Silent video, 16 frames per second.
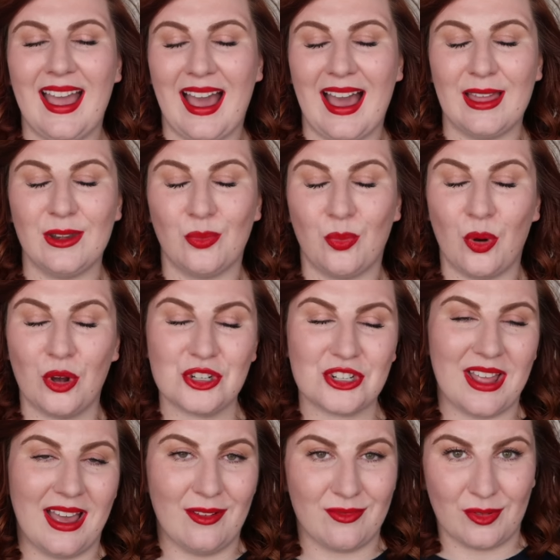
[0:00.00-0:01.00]
and watch
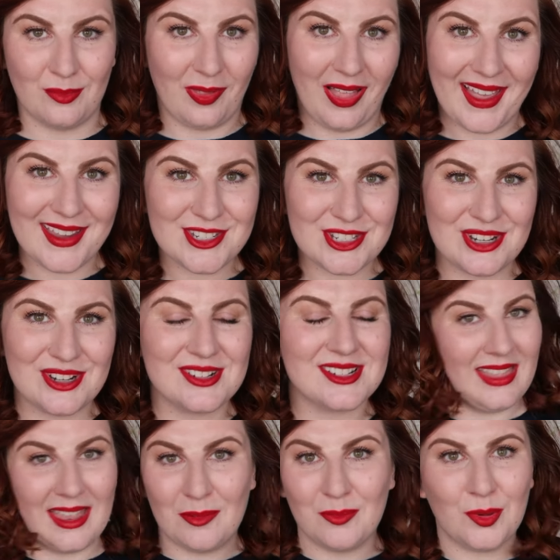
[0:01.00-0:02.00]
that from last year,
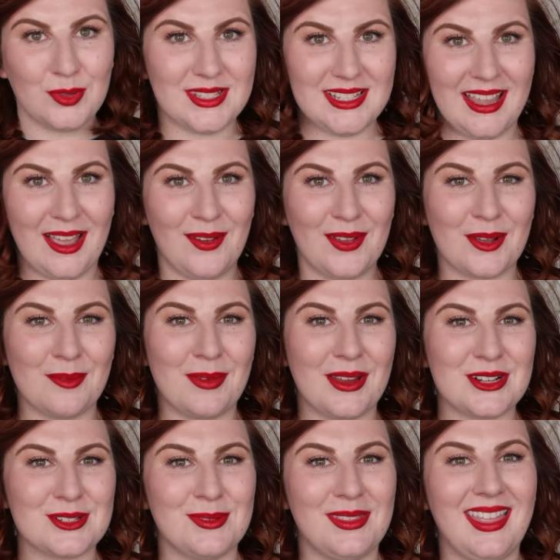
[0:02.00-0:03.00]
then we'll see how it
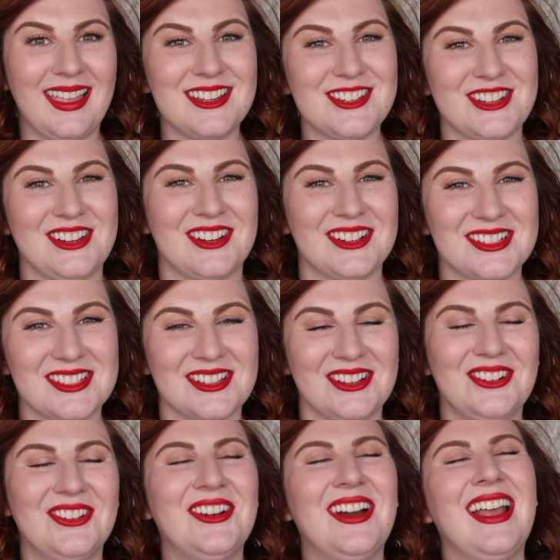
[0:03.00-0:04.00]
compares with this year.
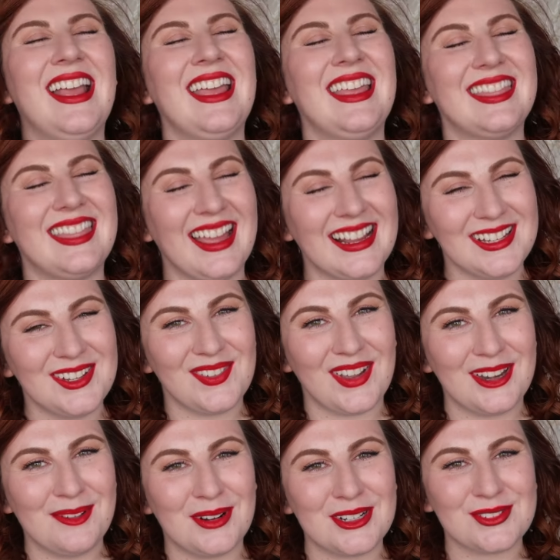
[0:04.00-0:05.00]
So thank you
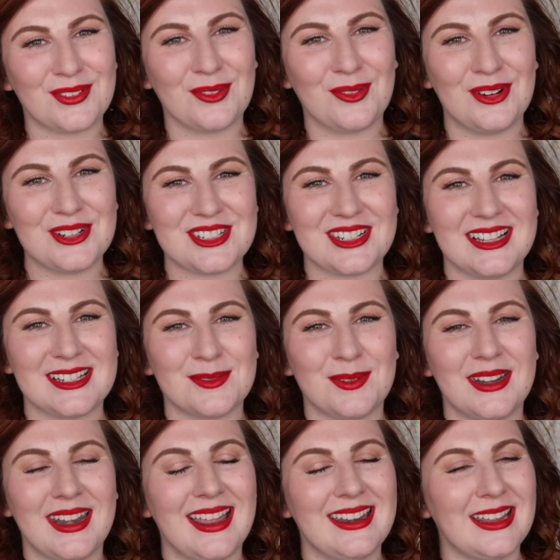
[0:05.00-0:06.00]
very much for watching this
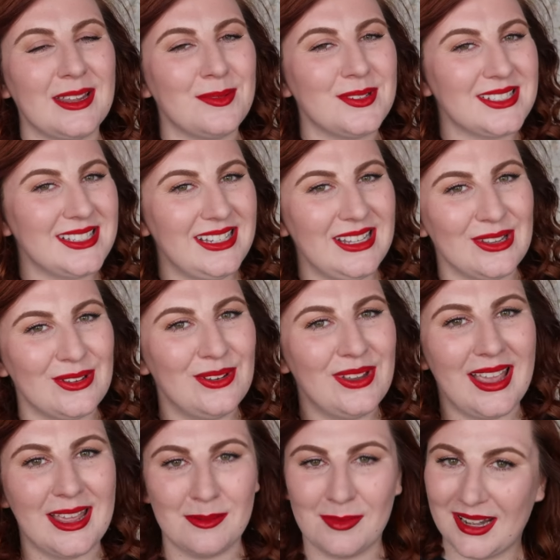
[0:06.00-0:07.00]
one and I will see
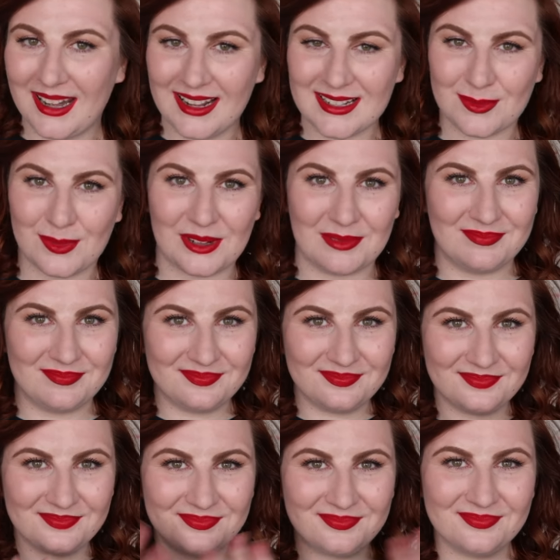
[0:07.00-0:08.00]
you in my next one.
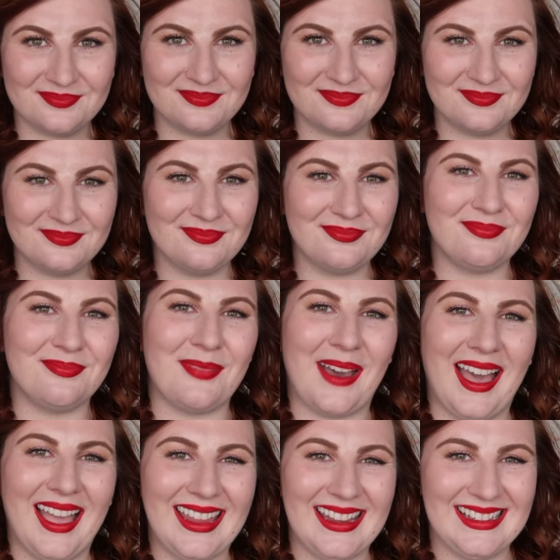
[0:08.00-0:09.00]

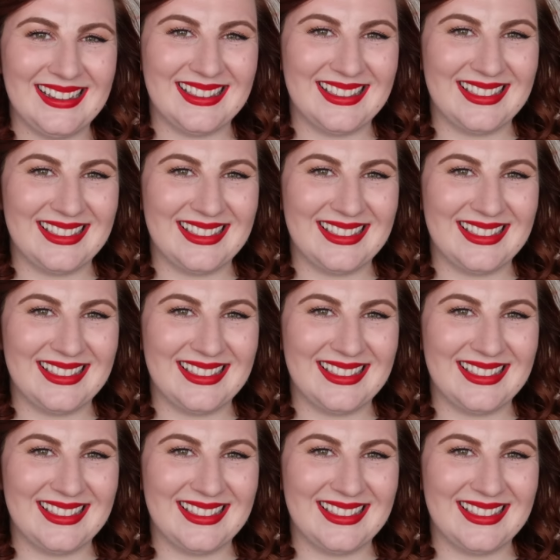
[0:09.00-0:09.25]
Bye!